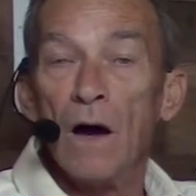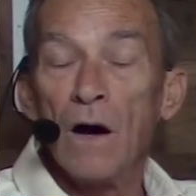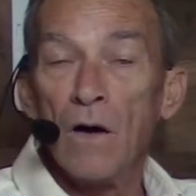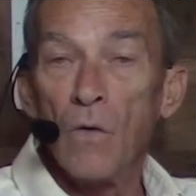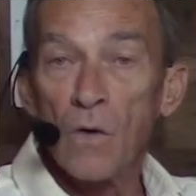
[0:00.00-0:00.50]

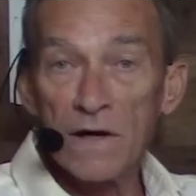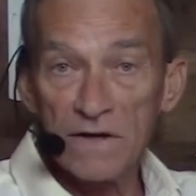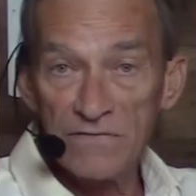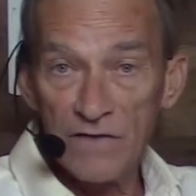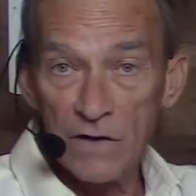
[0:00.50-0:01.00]
organ
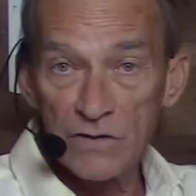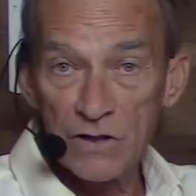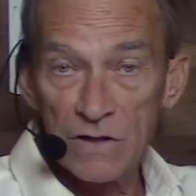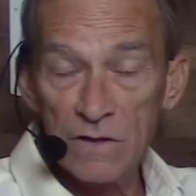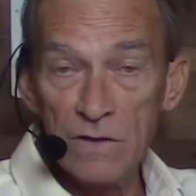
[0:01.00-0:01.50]

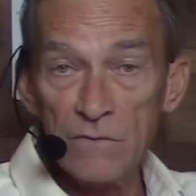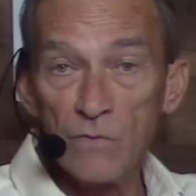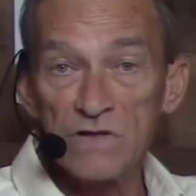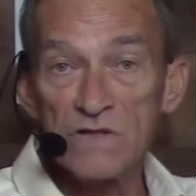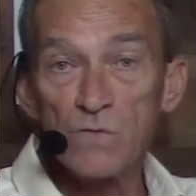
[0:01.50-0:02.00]
function,
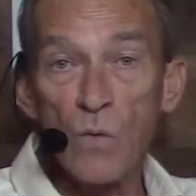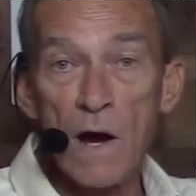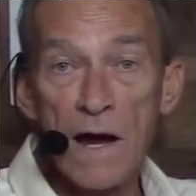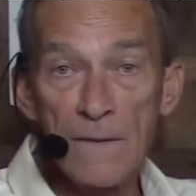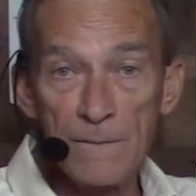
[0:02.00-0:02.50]
which is
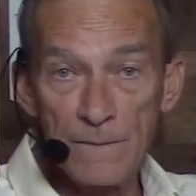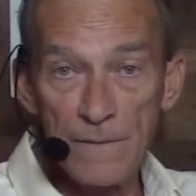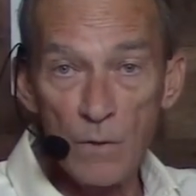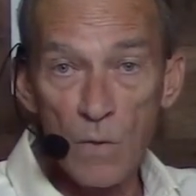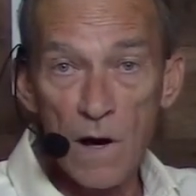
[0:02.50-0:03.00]
why
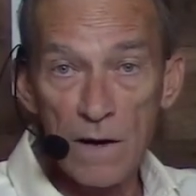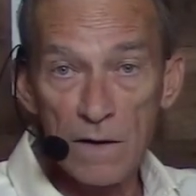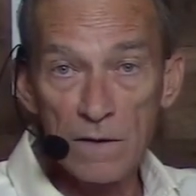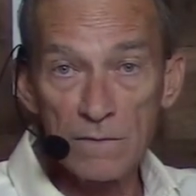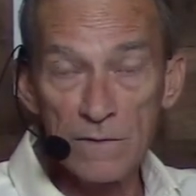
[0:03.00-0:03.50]
the
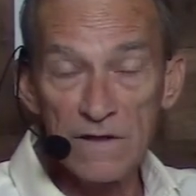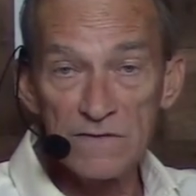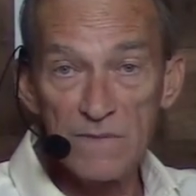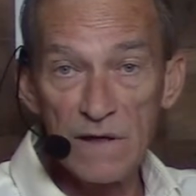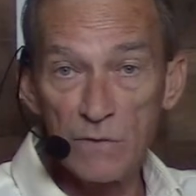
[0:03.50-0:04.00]
water is
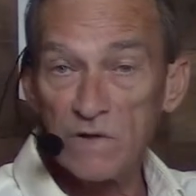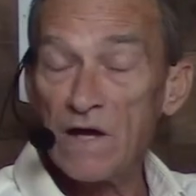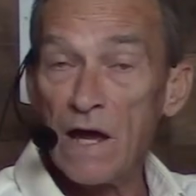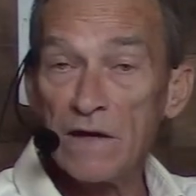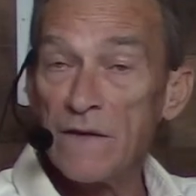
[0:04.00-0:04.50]
being
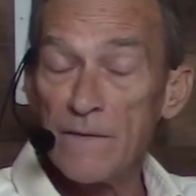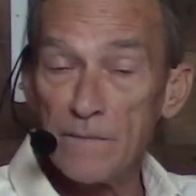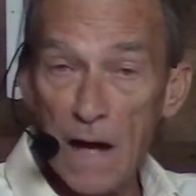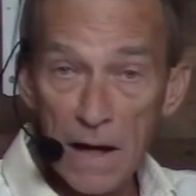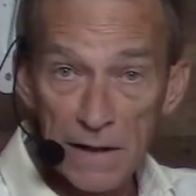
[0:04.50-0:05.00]
retained in the
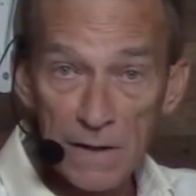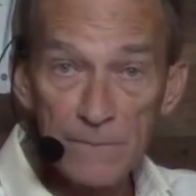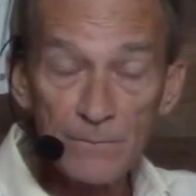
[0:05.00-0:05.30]
body.